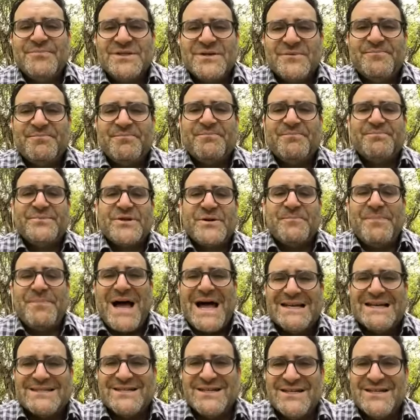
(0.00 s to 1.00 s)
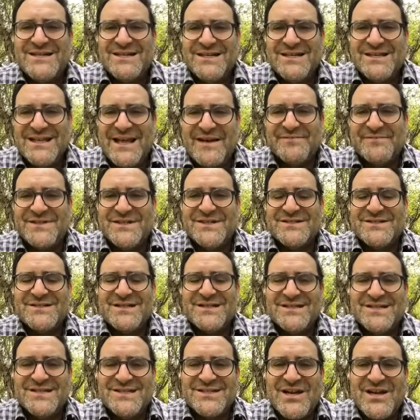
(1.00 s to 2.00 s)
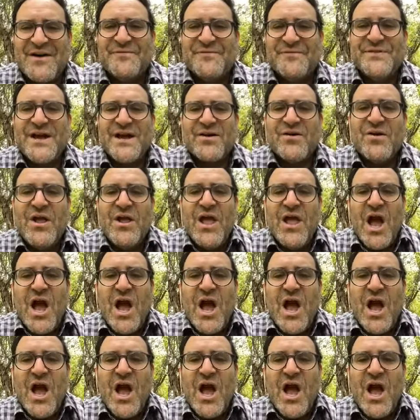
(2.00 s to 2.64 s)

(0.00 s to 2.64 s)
de- deposited, he left his, his stuff there.